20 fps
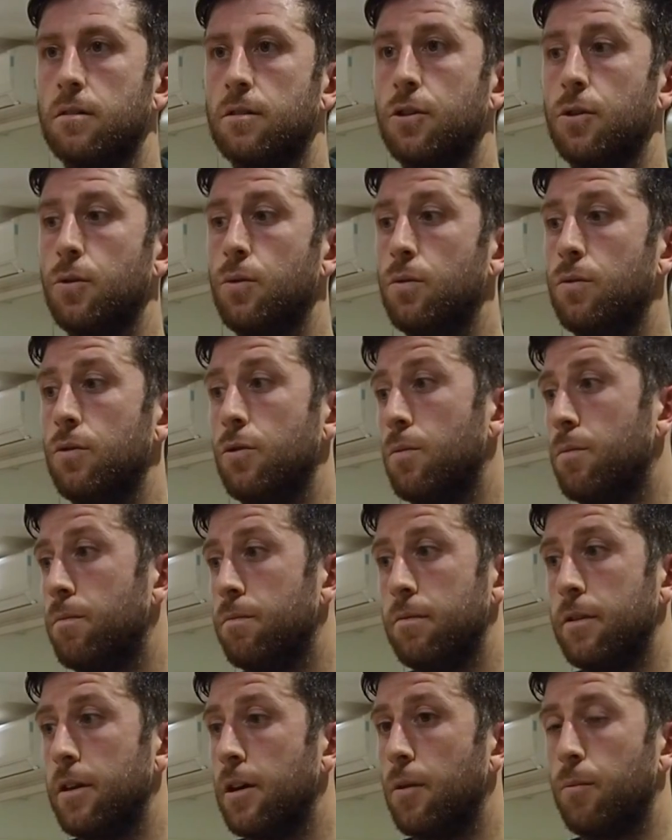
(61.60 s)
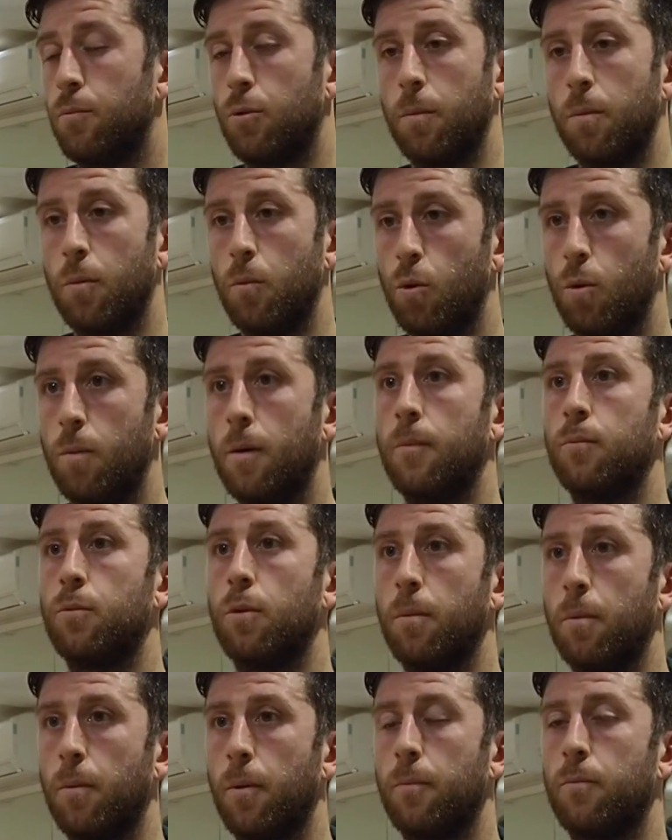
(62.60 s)
and do you know proper warm up,
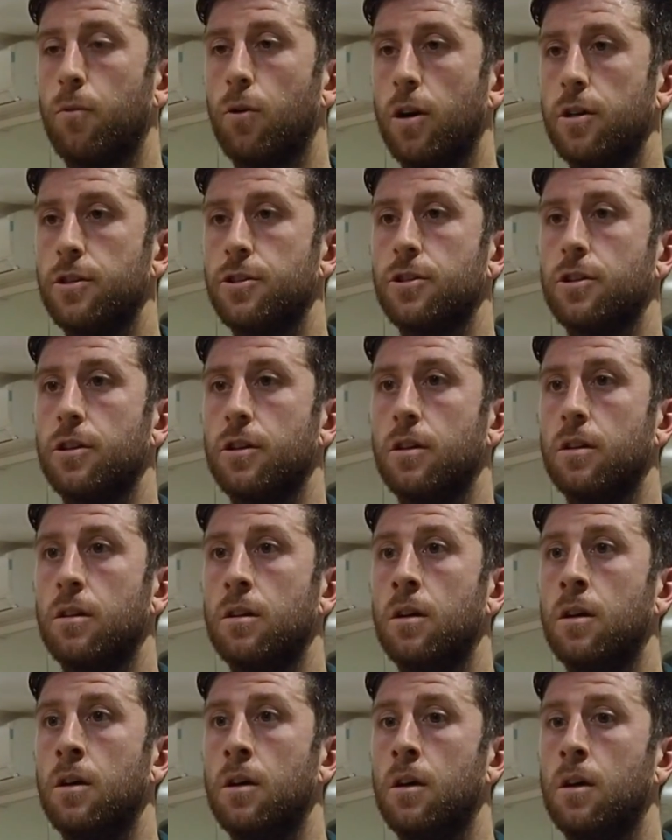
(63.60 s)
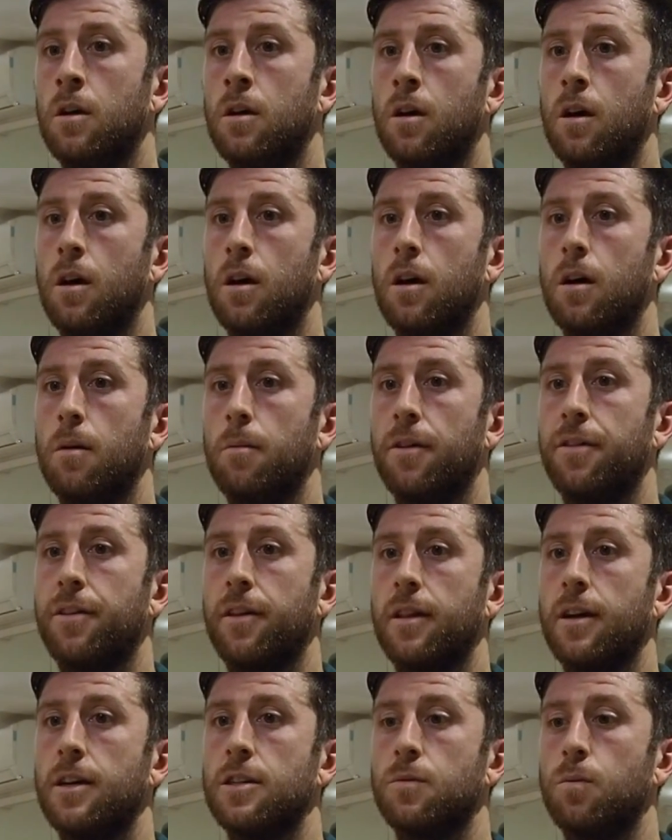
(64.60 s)
proper preparation, and um, I
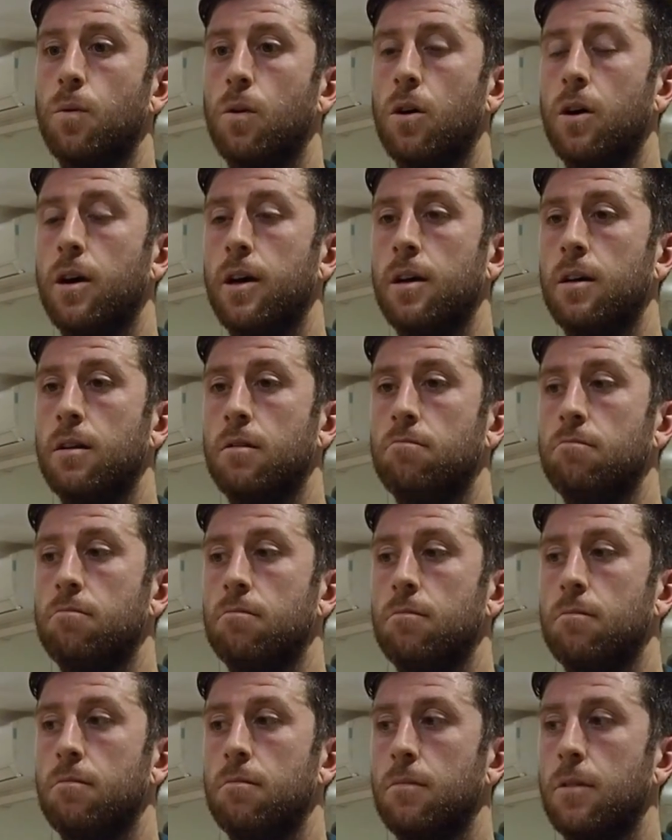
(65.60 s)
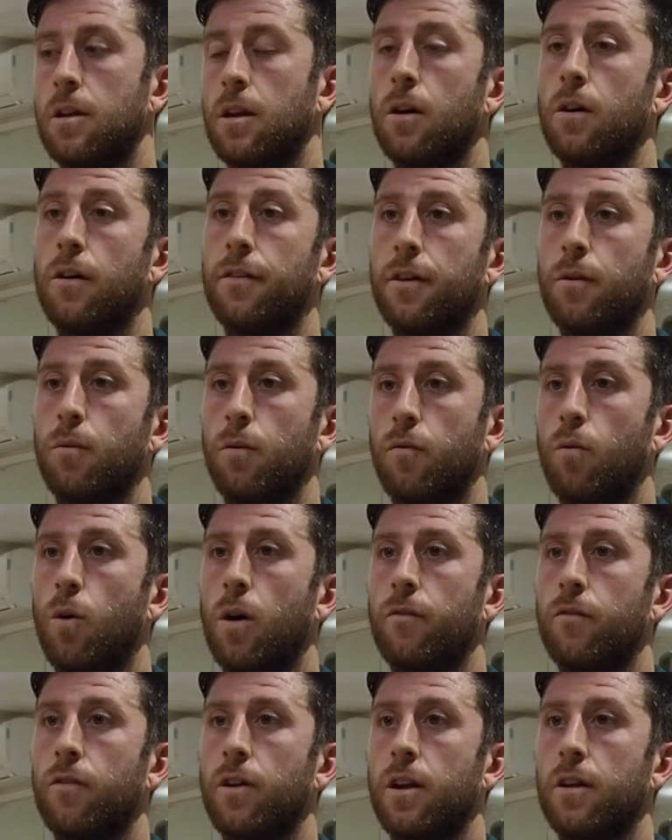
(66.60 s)
think that's why you know I think we've
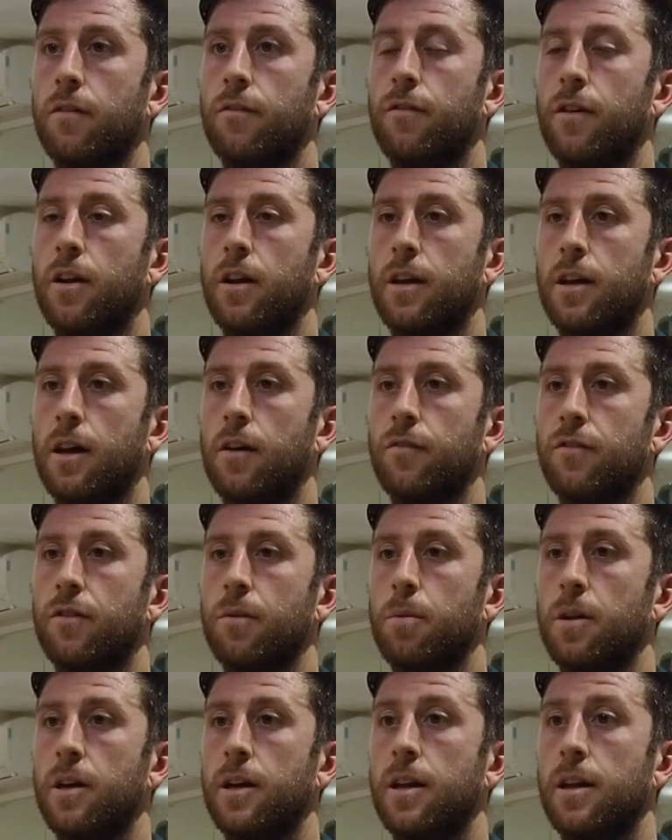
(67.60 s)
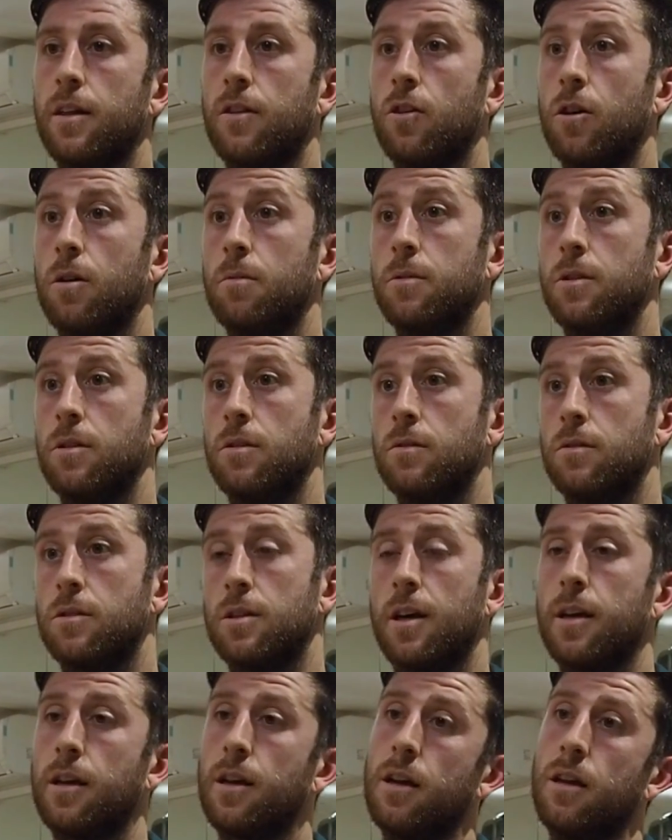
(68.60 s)
won really, fairly comfortably. Anytime you
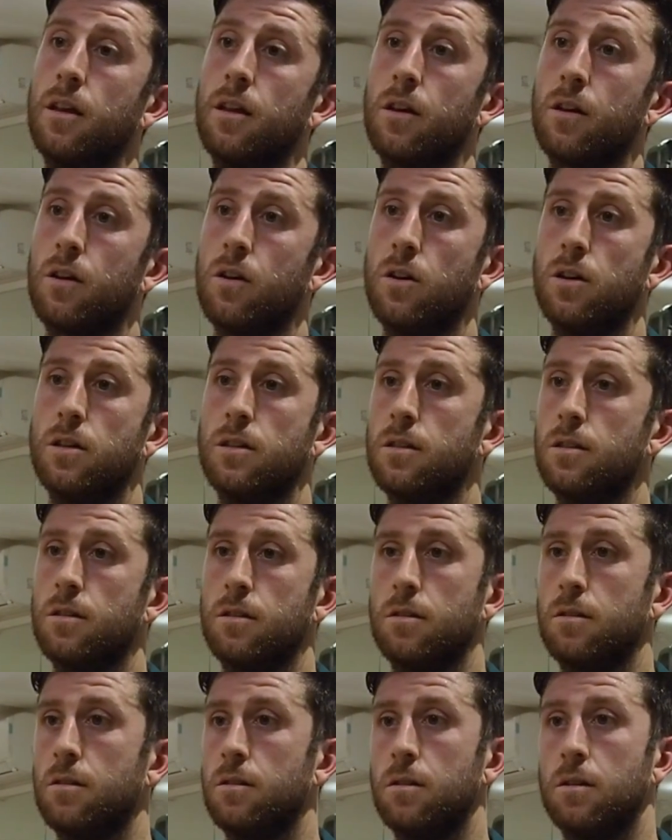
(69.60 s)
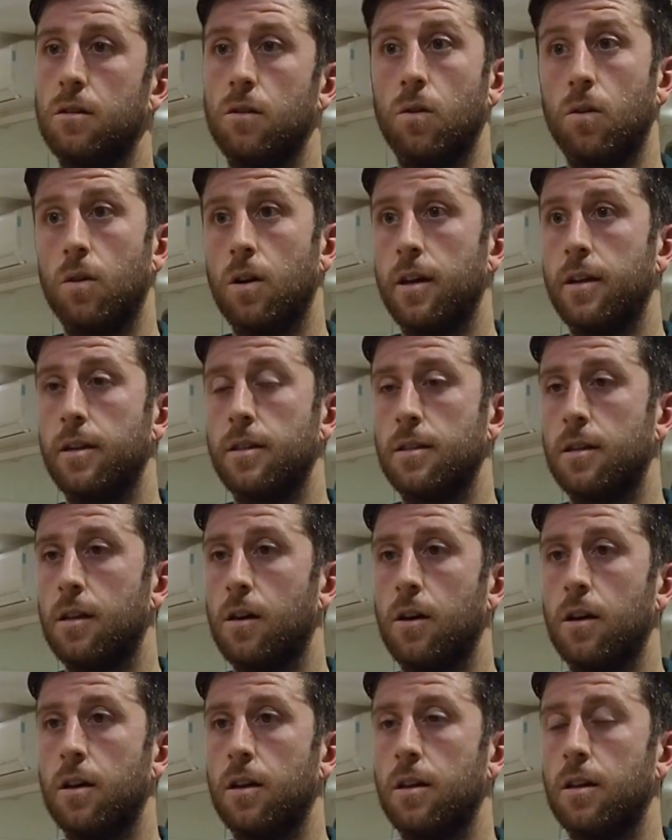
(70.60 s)
take any of the guys or ladies
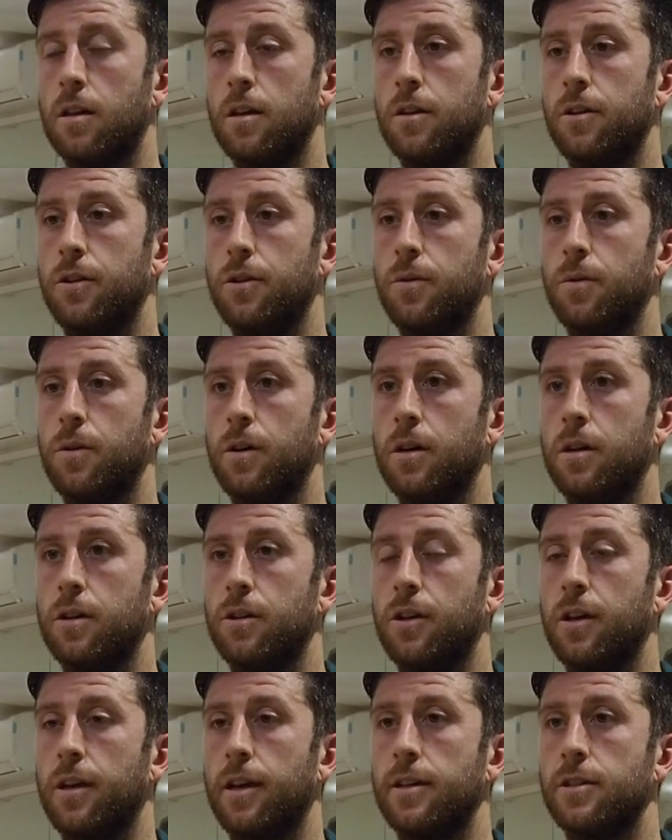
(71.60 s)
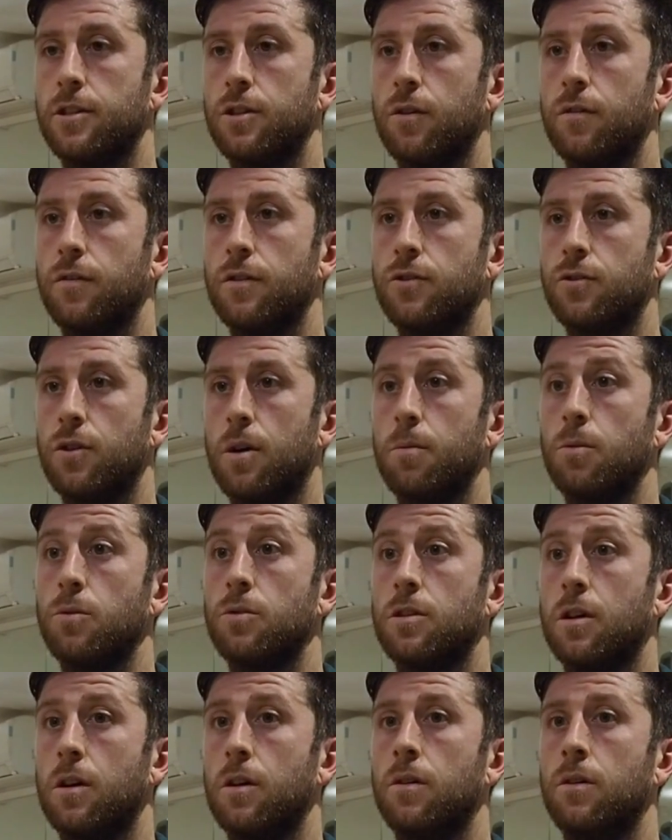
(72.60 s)
lightly, then you uh, you can get yourself in trouble.
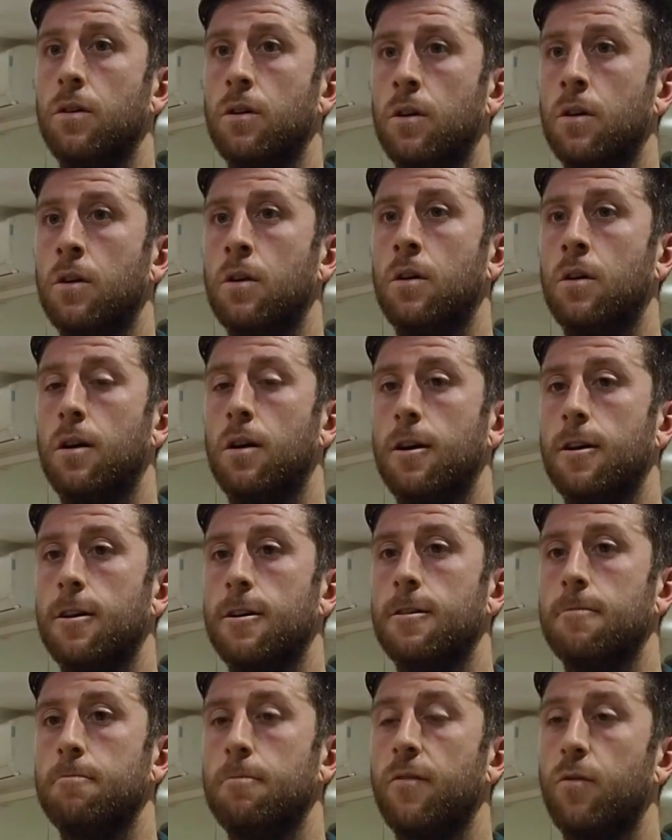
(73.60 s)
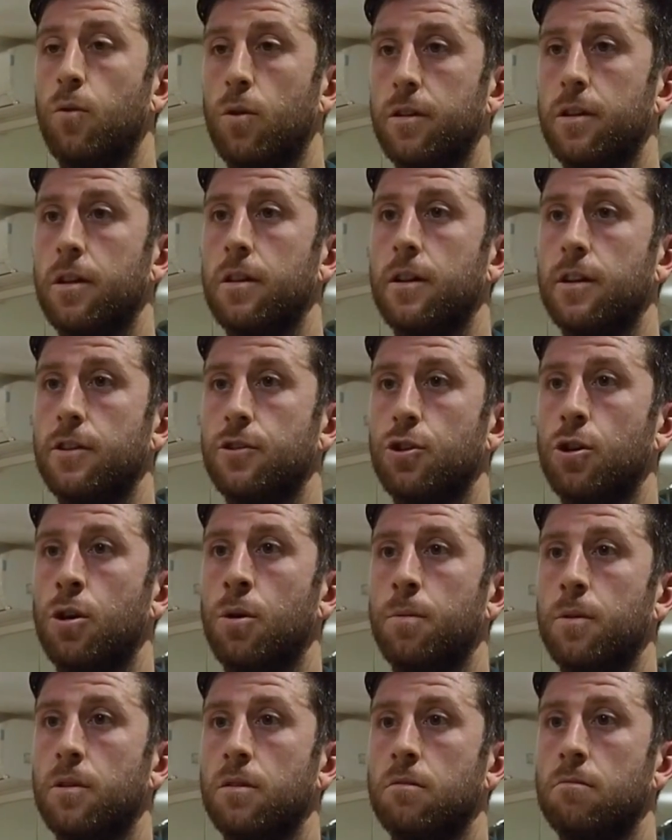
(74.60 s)
So um, everyone did their
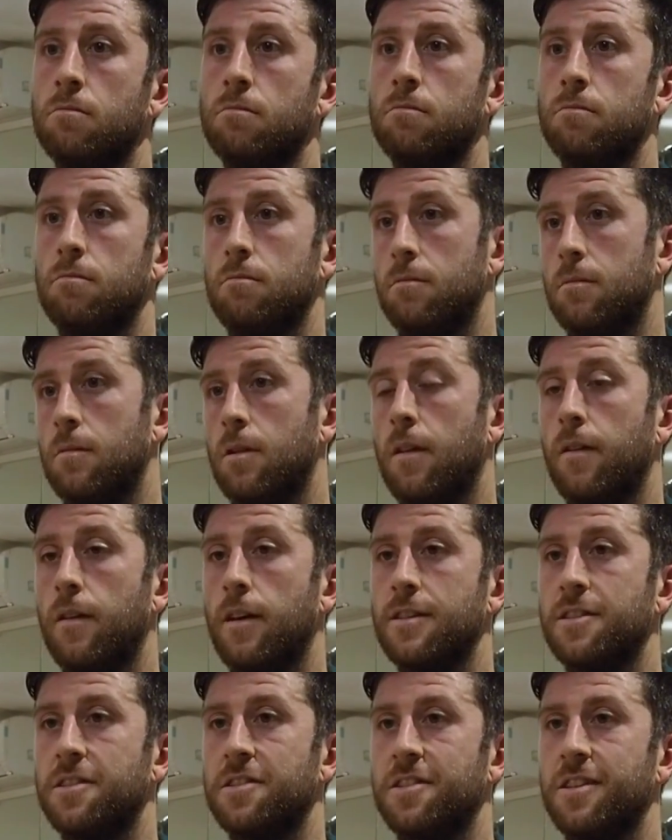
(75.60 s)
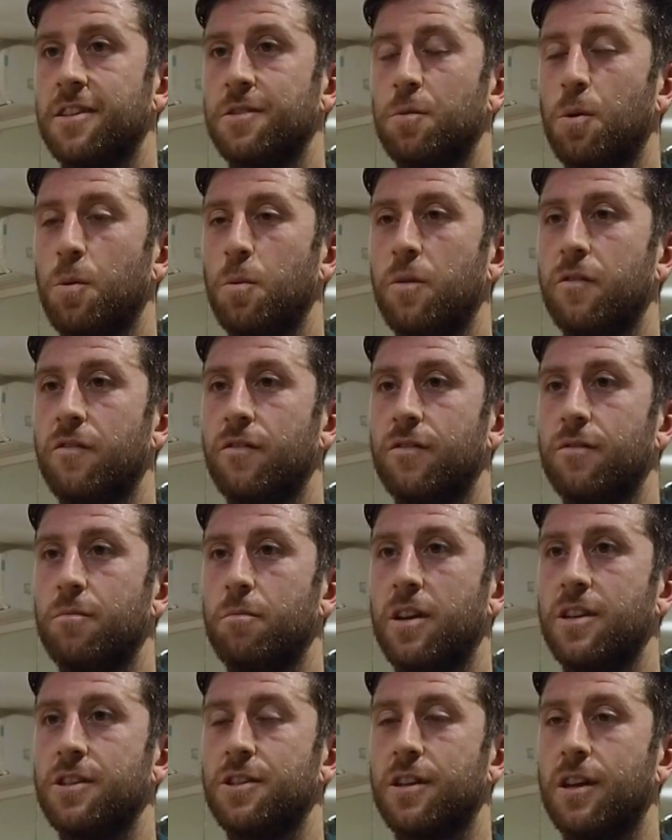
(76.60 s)
job, and, and that's that's why we've
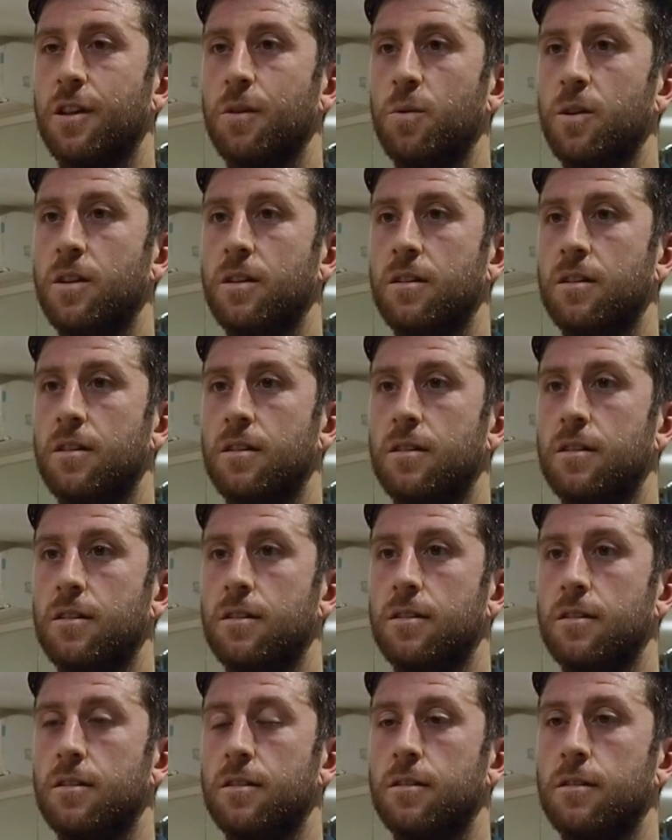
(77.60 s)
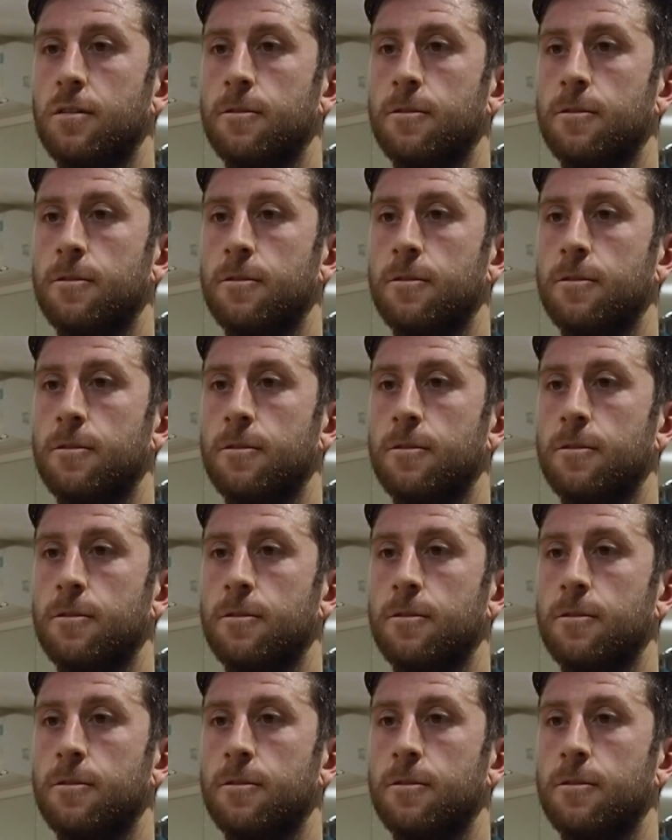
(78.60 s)
managed to get the win. Great.